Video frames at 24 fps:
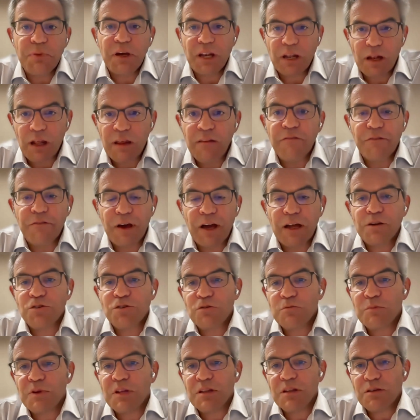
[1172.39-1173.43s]
but in fact
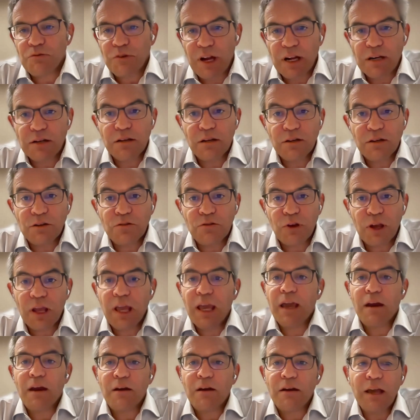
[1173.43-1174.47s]
should be directed to
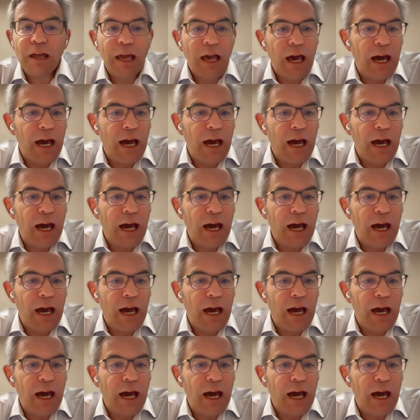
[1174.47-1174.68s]
care.